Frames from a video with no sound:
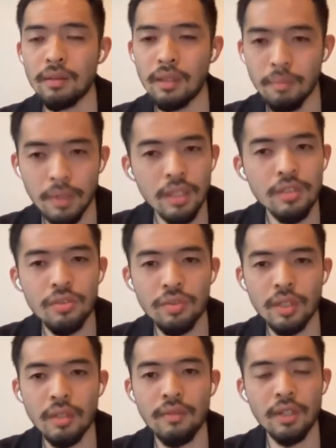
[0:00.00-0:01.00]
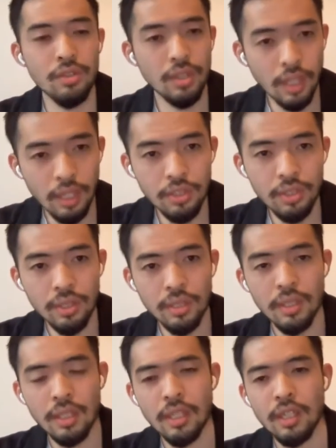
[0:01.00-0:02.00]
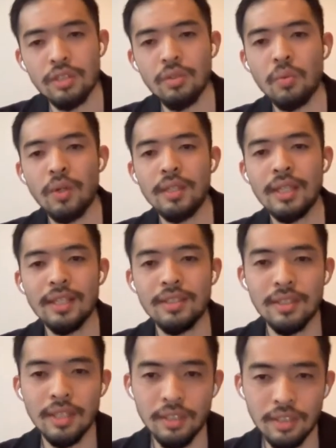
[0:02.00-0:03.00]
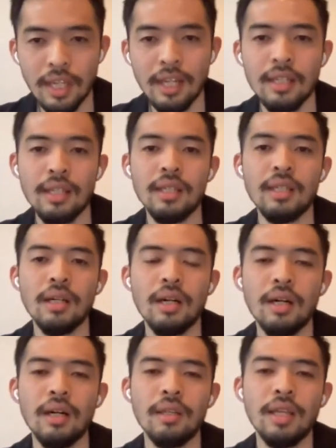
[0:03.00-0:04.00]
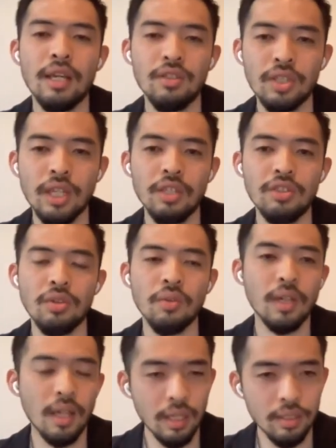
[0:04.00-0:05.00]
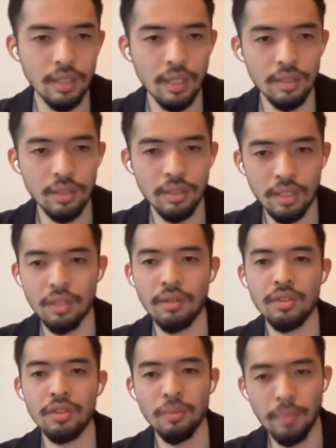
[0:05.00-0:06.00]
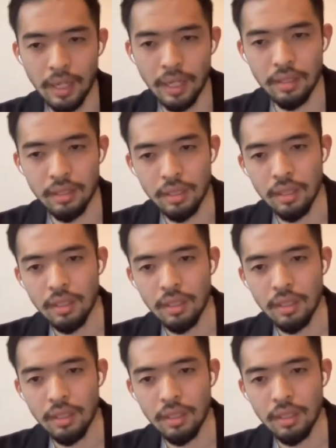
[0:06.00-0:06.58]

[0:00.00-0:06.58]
the Ministry of Education is the one that's deciding on educational content here in Japan.